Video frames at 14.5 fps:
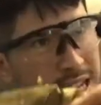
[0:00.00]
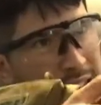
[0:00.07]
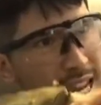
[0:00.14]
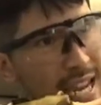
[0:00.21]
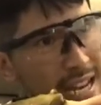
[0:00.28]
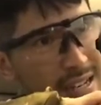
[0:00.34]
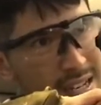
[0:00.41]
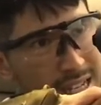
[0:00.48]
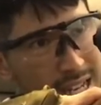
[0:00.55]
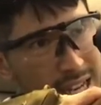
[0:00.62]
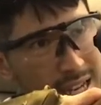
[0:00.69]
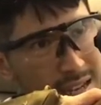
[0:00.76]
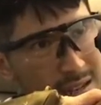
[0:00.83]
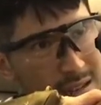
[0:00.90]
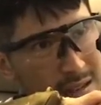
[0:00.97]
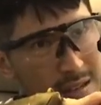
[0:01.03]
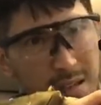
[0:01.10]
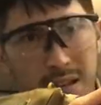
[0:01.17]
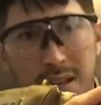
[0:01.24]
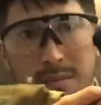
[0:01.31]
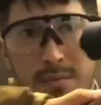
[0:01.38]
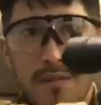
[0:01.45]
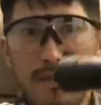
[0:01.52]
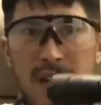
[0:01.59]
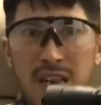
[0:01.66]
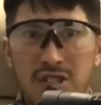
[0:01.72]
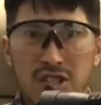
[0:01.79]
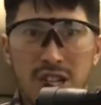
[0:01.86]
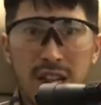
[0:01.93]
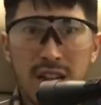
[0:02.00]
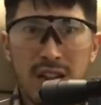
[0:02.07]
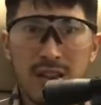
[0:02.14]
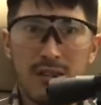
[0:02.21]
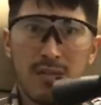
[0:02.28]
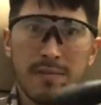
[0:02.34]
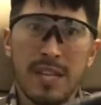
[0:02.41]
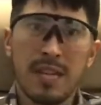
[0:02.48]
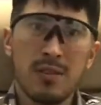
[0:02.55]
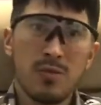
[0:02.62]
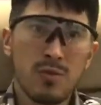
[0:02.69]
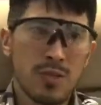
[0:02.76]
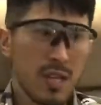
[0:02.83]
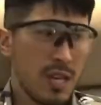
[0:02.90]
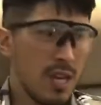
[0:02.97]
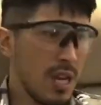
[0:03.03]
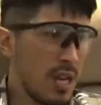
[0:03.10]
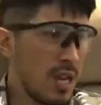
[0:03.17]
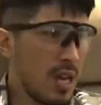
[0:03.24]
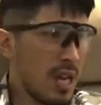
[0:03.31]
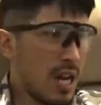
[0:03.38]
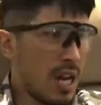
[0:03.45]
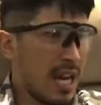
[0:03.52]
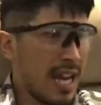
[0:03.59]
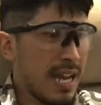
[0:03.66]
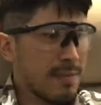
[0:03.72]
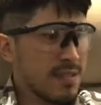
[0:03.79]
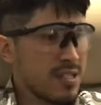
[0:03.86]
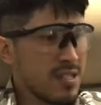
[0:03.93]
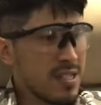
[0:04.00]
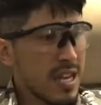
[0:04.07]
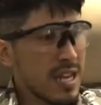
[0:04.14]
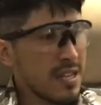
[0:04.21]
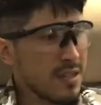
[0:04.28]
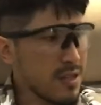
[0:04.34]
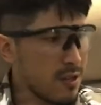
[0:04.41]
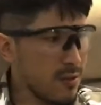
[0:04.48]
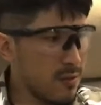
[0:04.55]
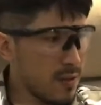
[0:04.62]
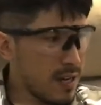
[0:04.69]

hand, and getting my fair share of kills. I have to say though,